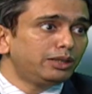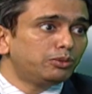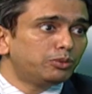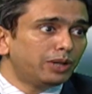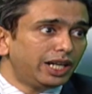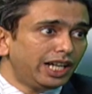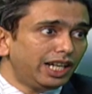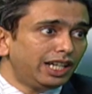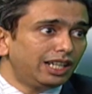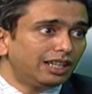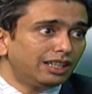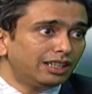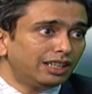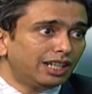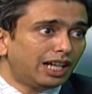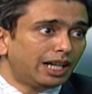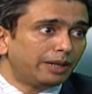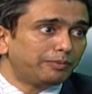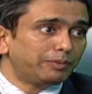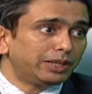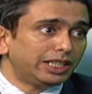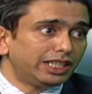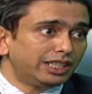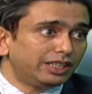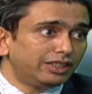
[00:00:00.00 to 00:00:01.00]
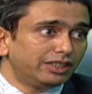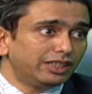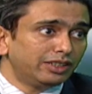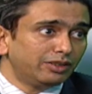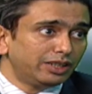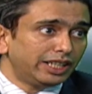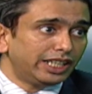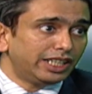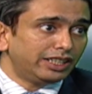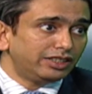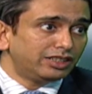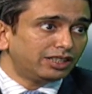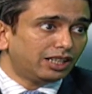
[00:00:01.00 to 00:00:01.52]
really well. I mean,
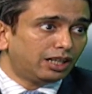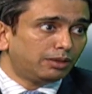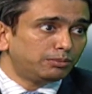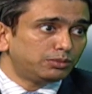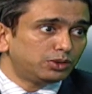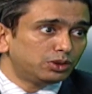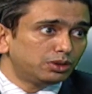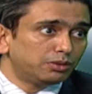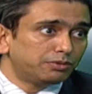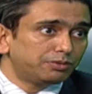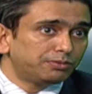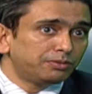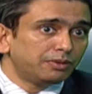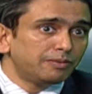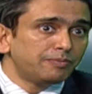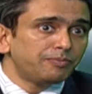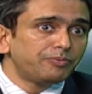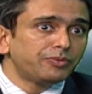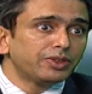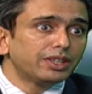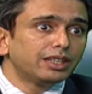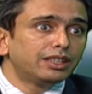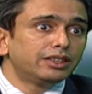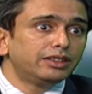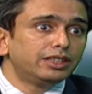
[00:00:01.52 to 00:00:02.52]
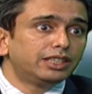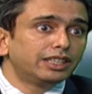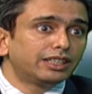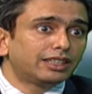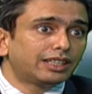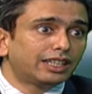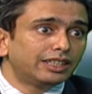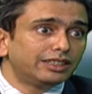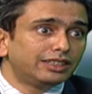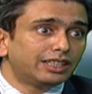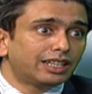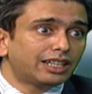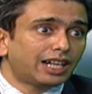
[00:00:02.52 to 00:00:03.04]
in terms of
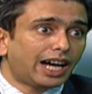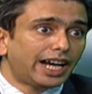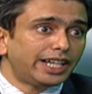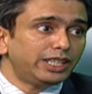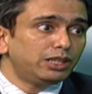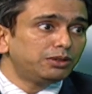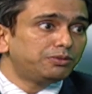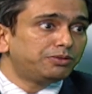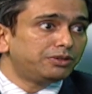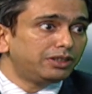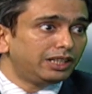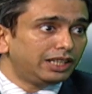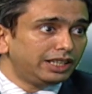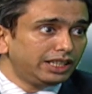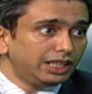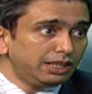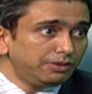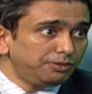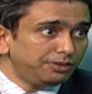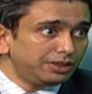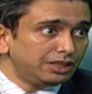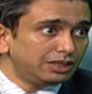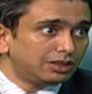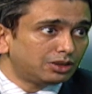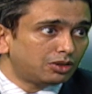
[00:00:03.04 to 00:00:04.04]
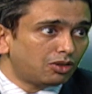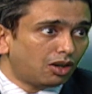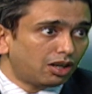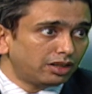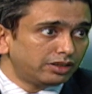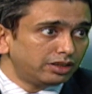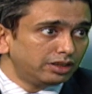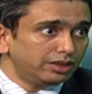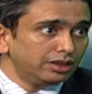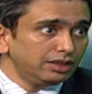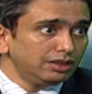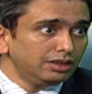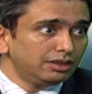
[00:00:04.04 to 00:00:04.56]
the kind of relief he's
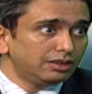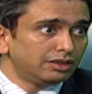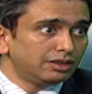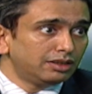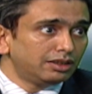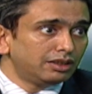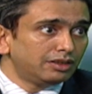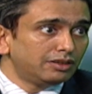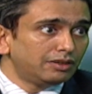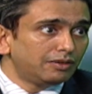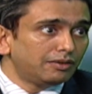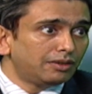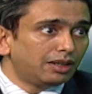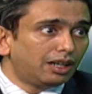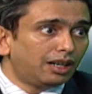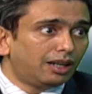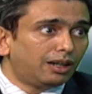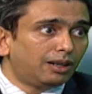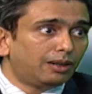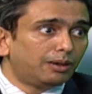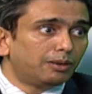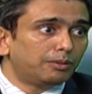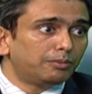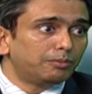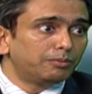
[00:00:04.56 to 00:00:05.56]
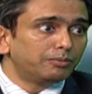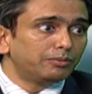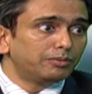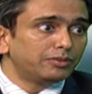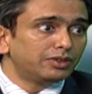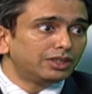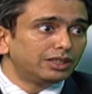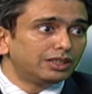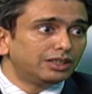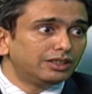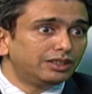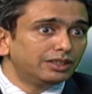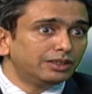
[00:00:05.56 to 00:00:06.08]
gotten,
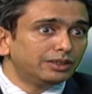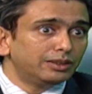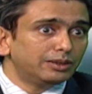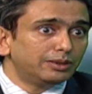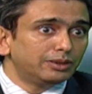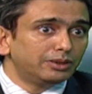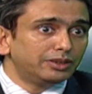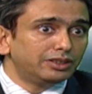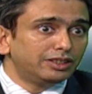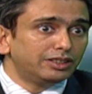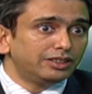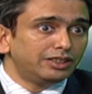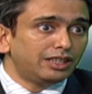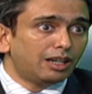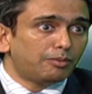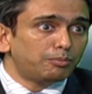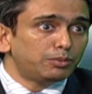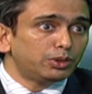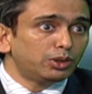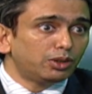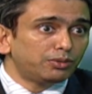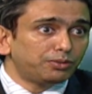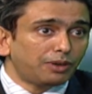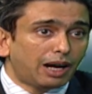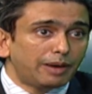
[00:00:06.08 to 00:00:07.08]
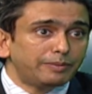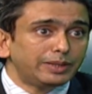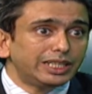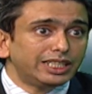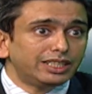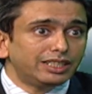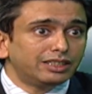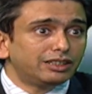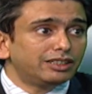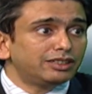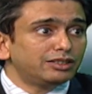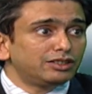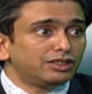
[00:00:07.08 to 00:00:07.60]
the number of, I
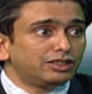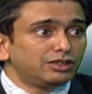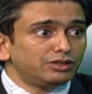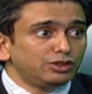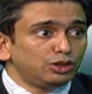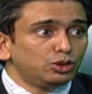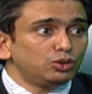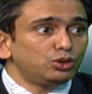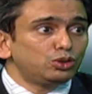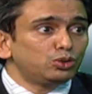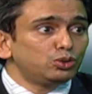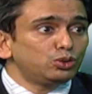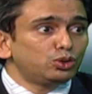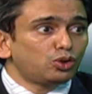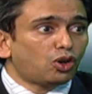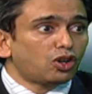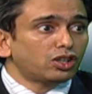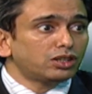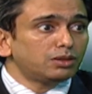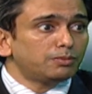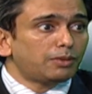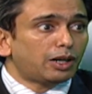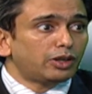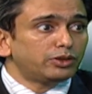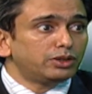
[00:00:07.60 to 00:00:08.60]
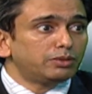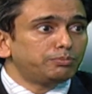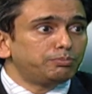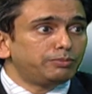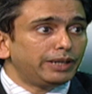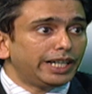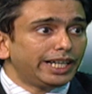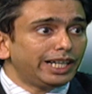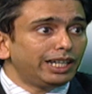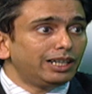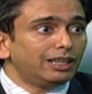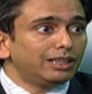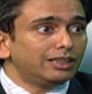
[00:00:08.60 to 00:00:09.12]
mean, you talked about the
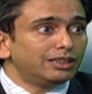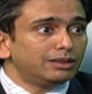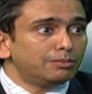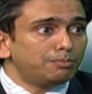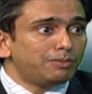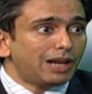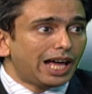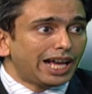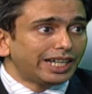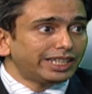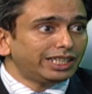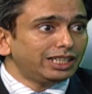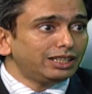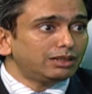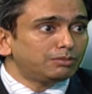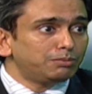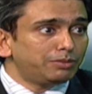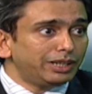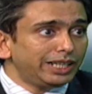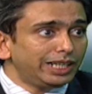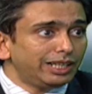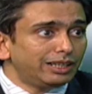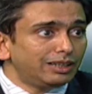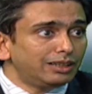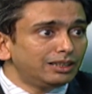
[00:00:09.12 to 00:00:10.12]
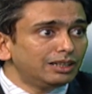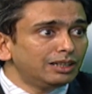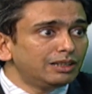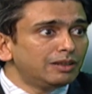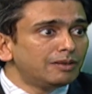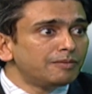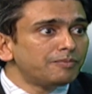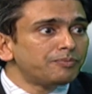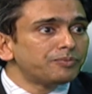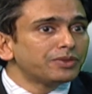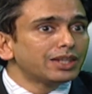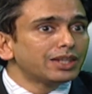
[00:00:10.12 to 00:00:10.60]
bail, the blanket bail.